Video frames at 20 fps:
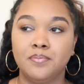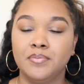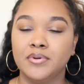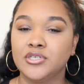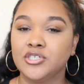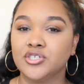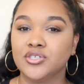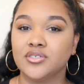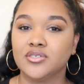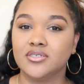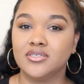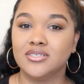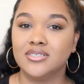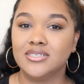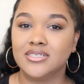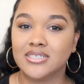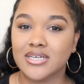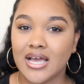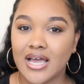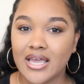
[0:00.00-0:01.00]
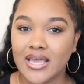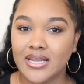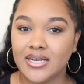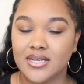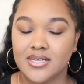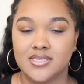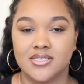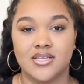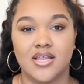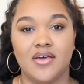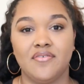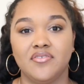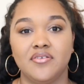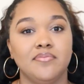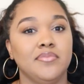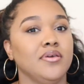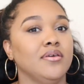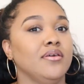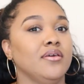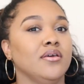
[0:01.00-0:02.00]
But your diet doesn't have to
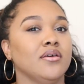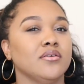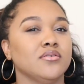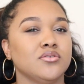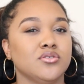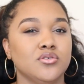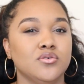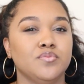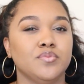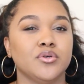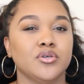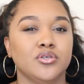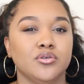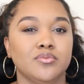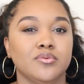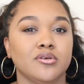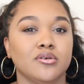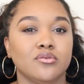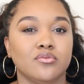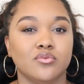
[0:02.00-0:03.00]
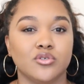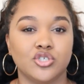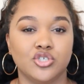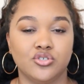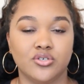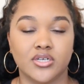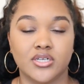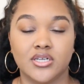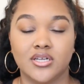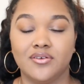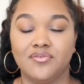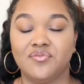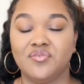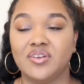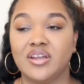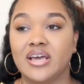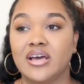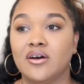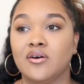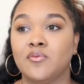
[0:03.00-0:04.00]
be super duper restrictive.
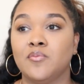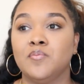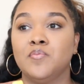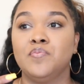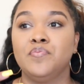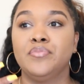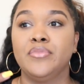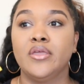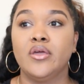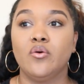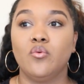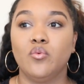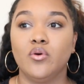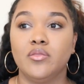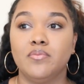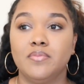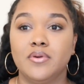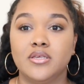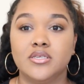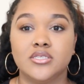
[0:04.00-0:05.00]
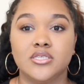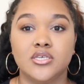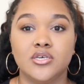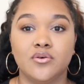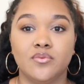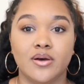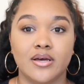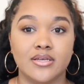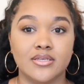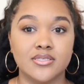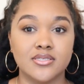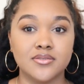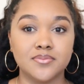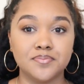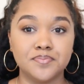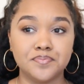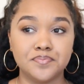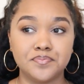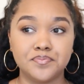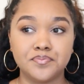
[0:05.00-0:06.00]
Now, with PCOS,
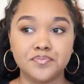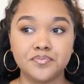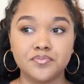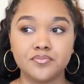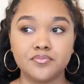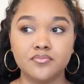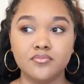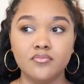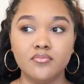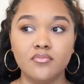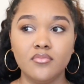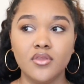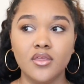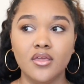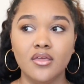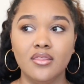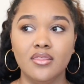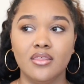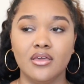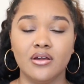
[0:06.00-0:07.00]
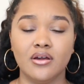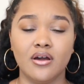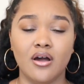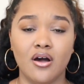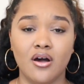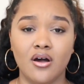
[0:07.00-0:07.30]
there